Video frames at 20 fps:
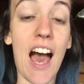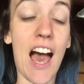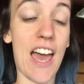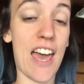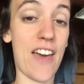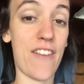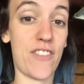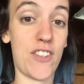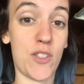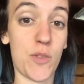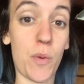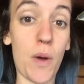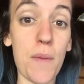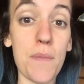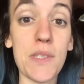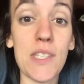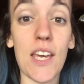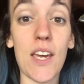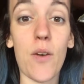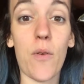I have this
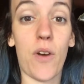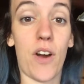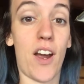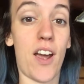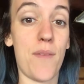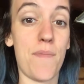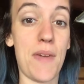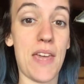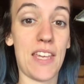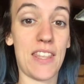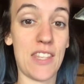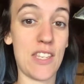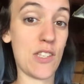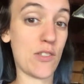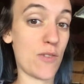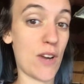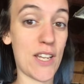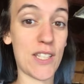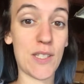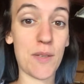website where I make
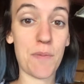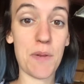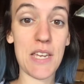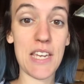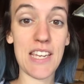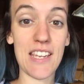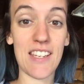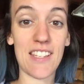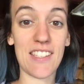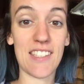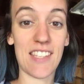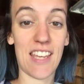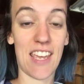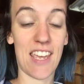these recipes